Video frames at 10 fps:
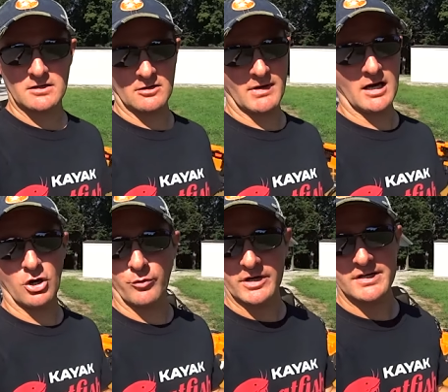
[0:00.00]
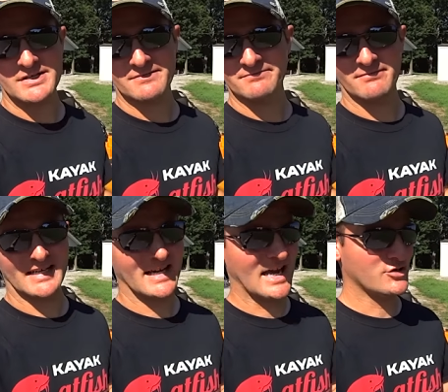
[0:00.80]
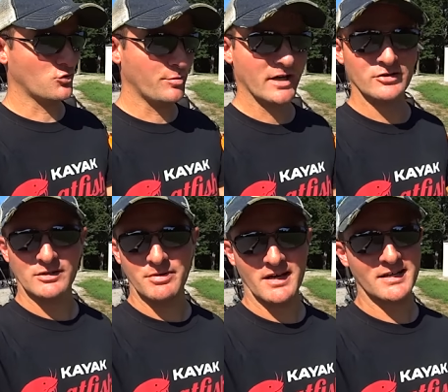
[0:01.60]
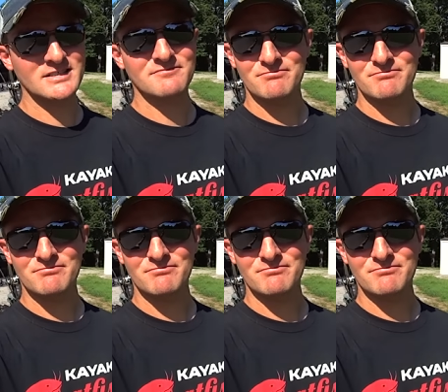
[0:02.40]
You know, my Hobie's, my casual pedaling pace,